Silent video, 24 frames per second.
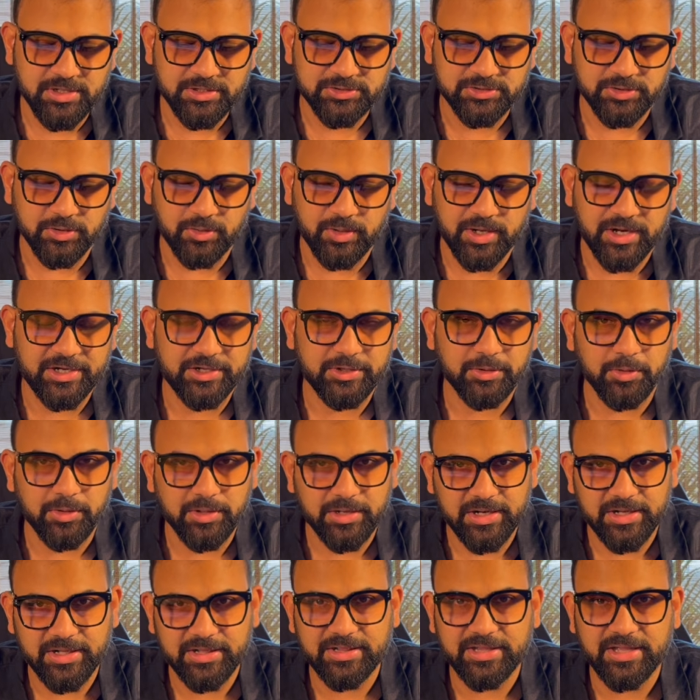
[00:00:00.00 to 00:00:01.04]
So I told
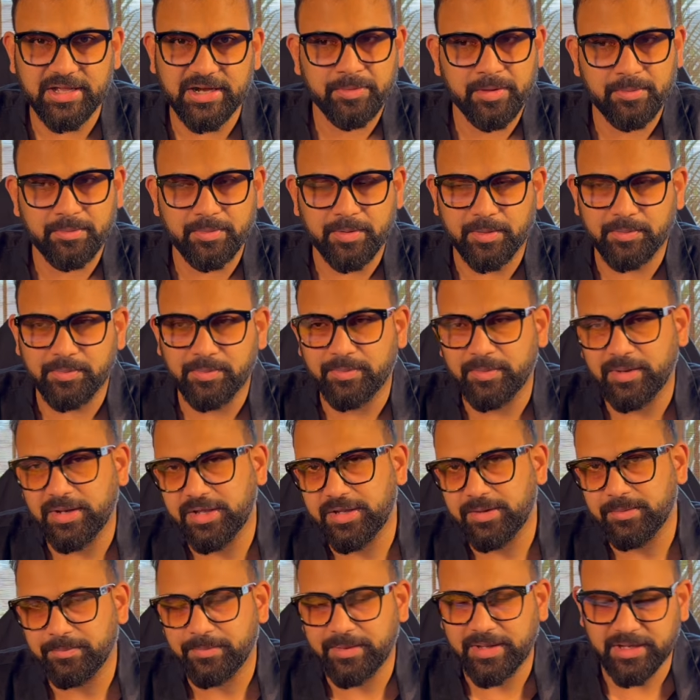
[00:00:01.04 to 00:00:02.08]
it that probably
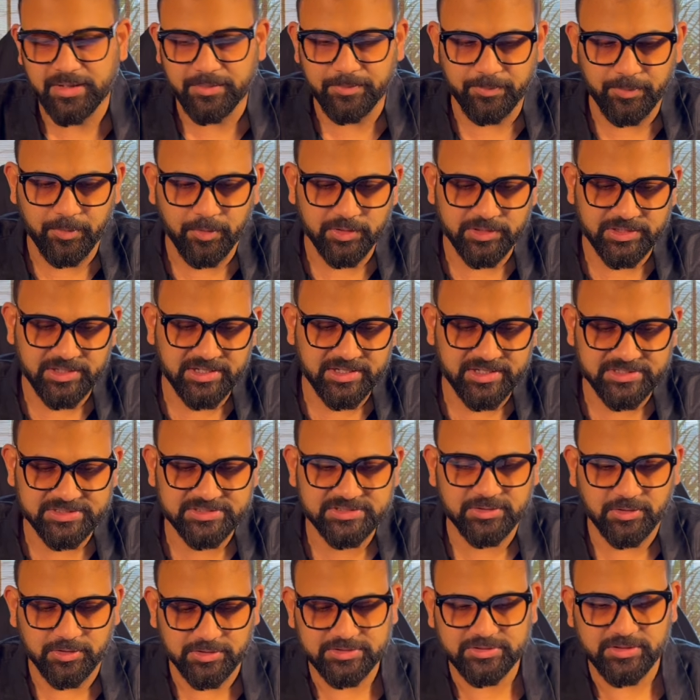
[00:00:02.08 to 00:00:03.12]
make both. It is
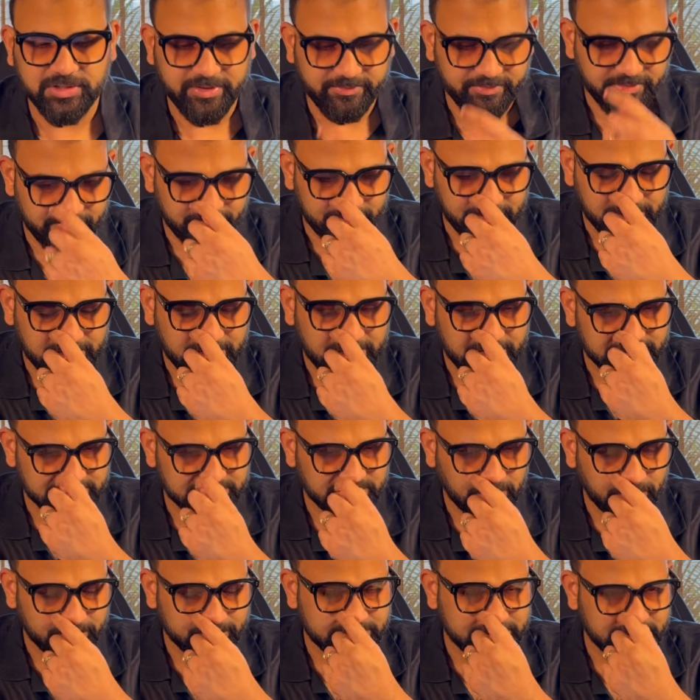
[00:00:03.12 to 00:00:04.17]
also given me a nice
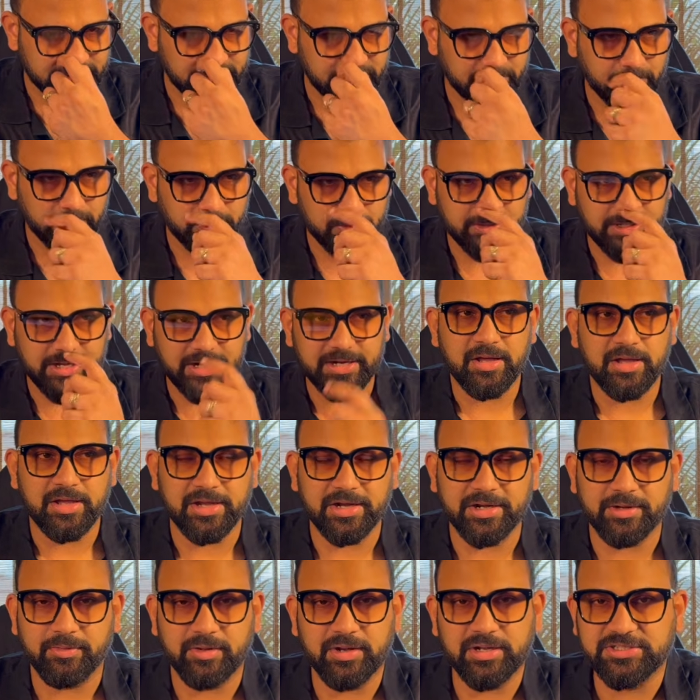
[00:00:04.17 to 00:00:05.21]
option though, that
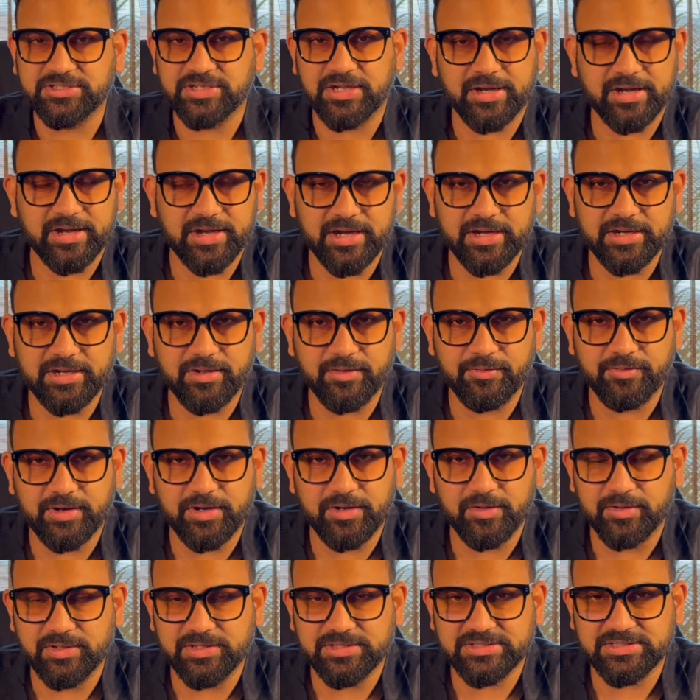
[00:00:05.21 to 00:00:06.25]
it will generate the
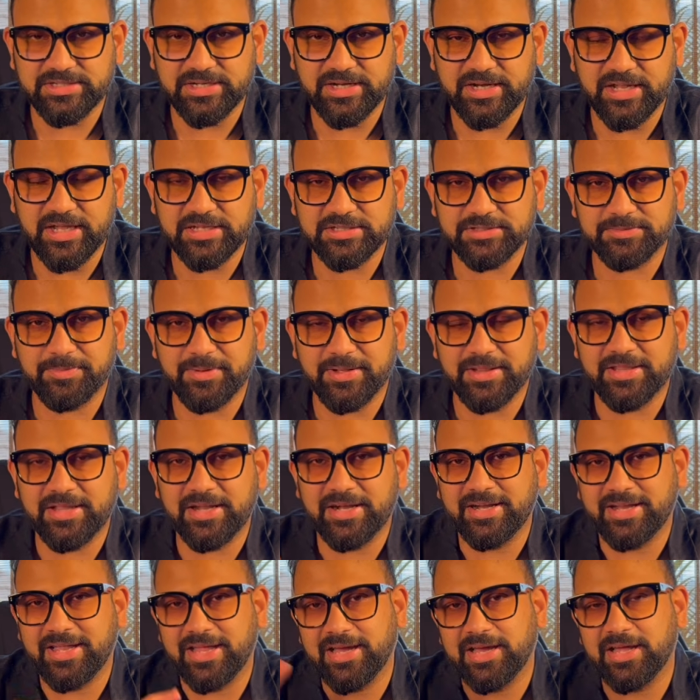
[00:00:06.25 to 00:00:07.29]
video in sedans, but then
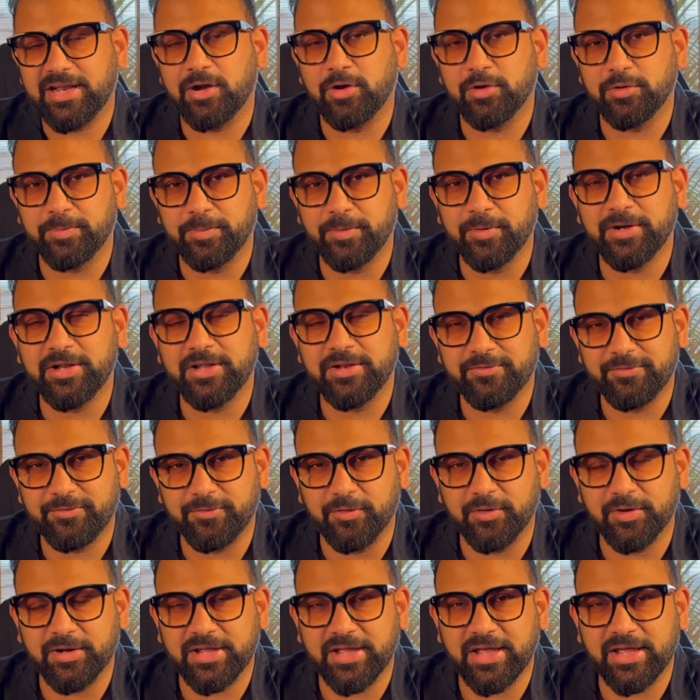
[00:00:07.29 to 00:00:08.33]
take an output in
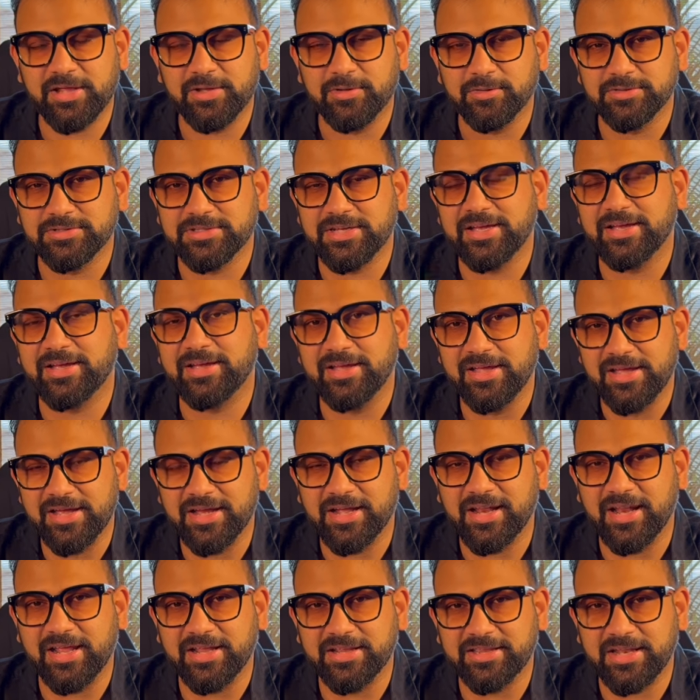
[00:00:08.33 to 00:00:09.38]
4K using
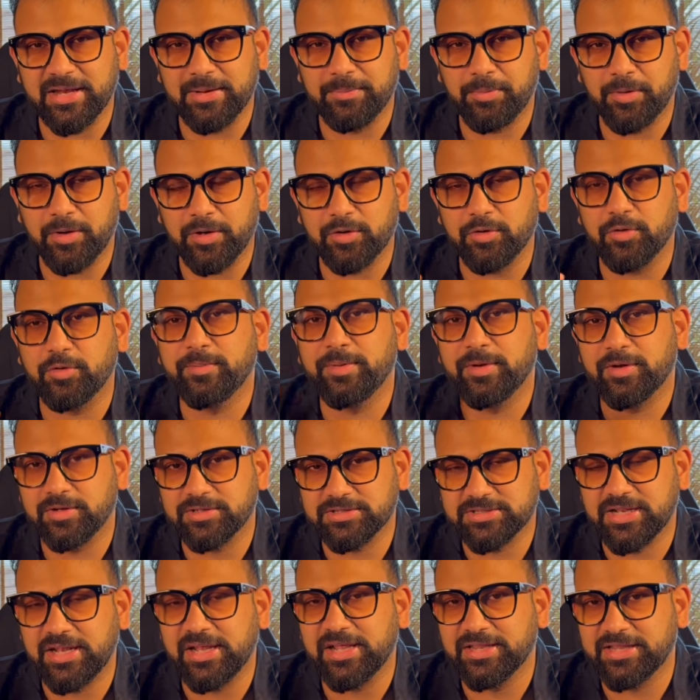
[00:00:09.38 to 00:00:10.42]
Kling 3.0 because
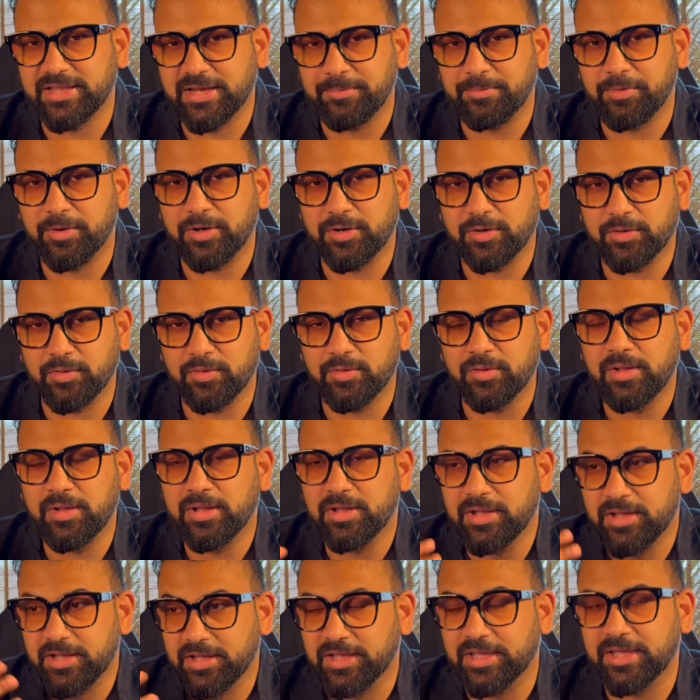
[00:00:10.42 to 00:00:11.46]
Kling 3.0
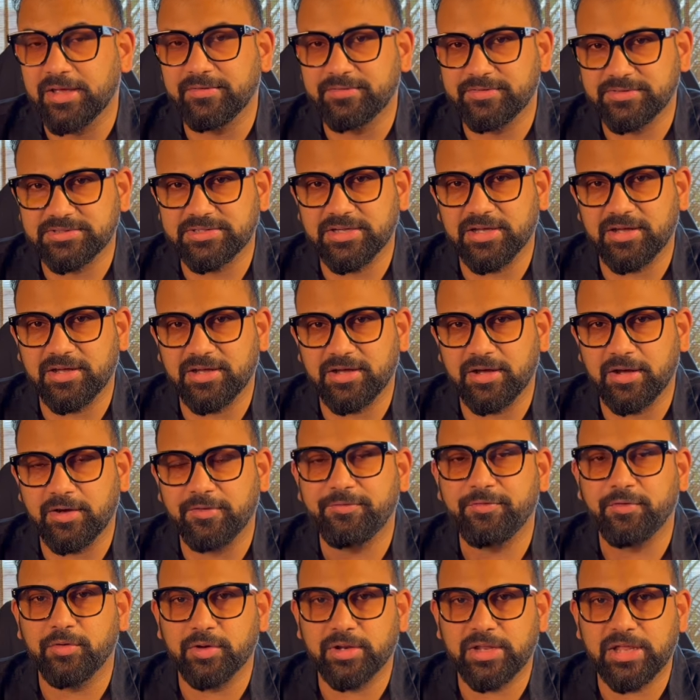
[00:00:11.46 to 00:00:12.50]
gives a
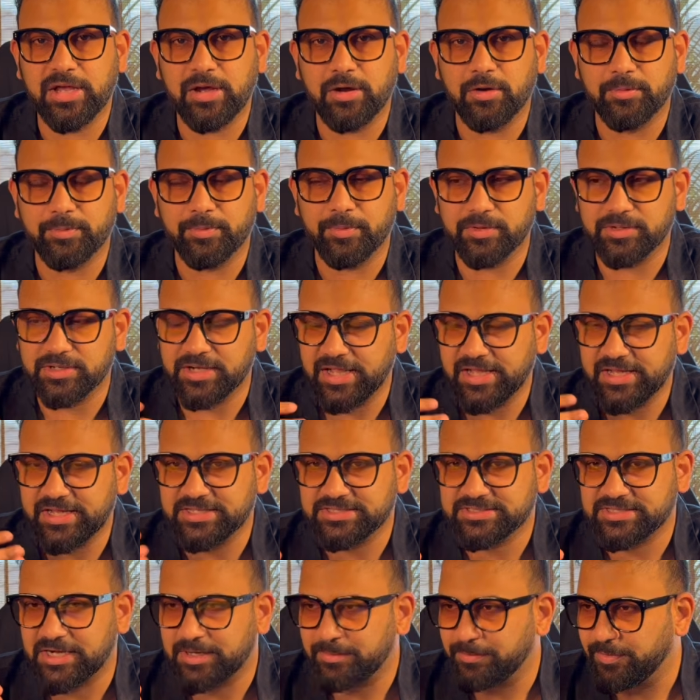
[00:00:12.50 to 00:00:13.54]
4K output. Like I
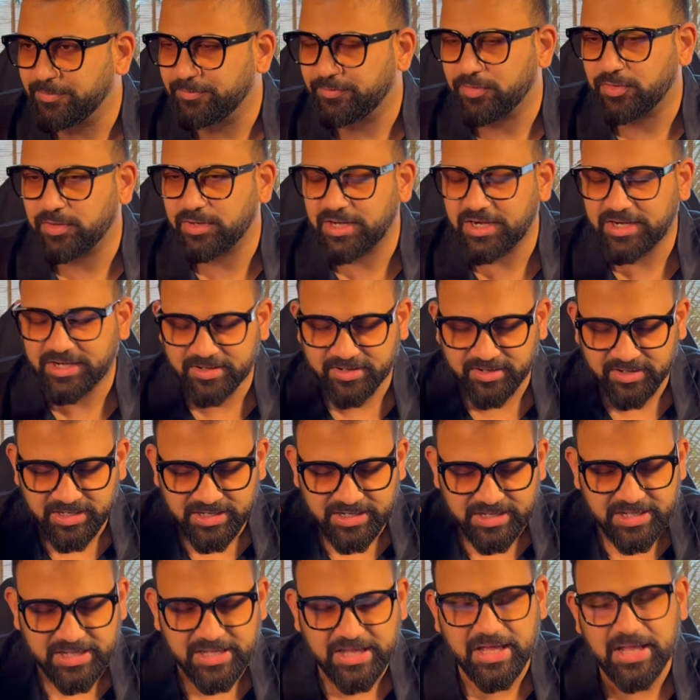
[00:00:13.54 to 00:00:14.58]
said before, it
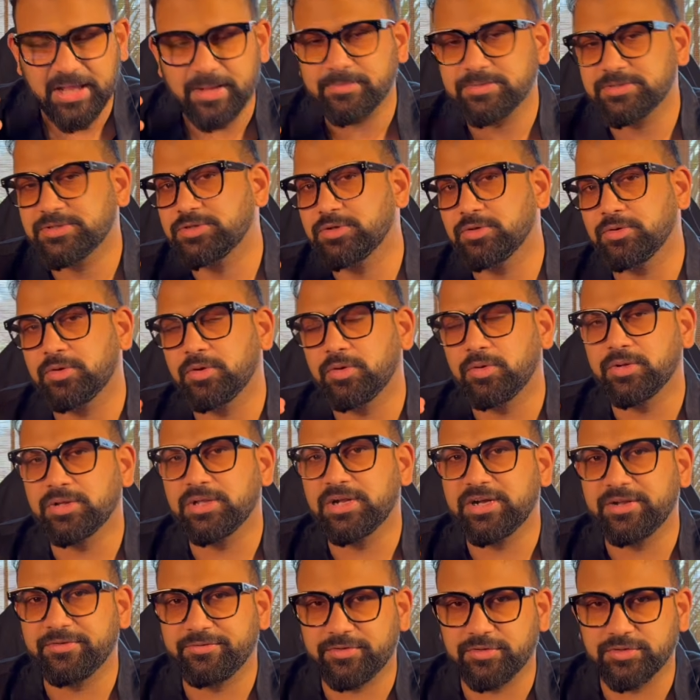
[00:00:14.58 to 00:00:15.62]
really helps to know the
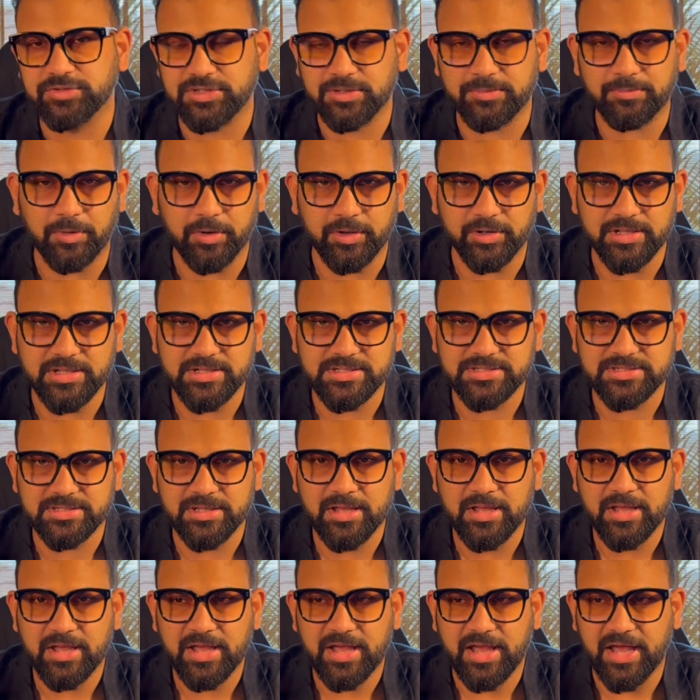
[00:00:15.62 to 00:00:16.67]
diffusion models
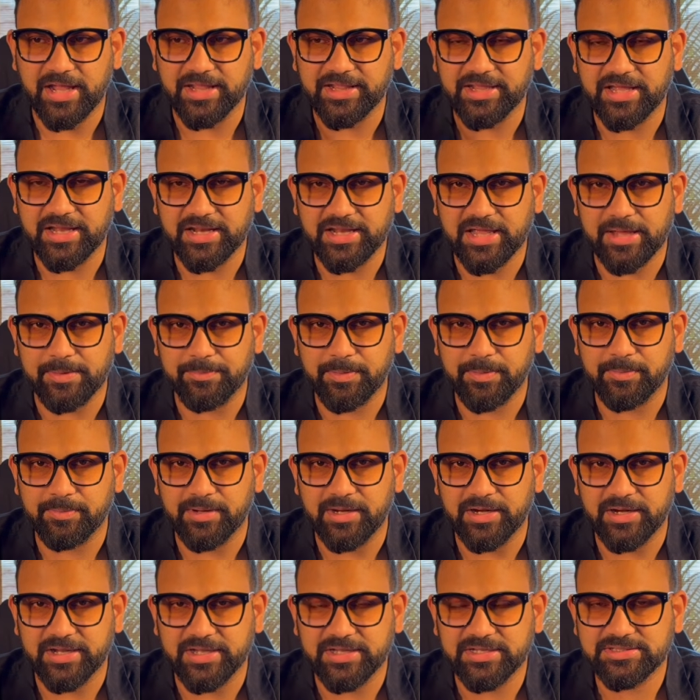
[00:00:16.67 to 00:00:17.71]
and their
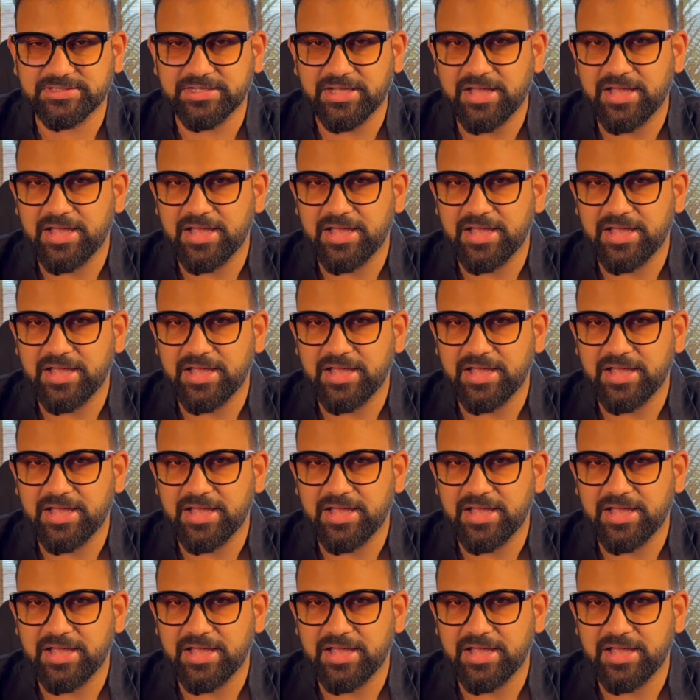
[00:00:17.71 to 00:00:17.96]
capabilities.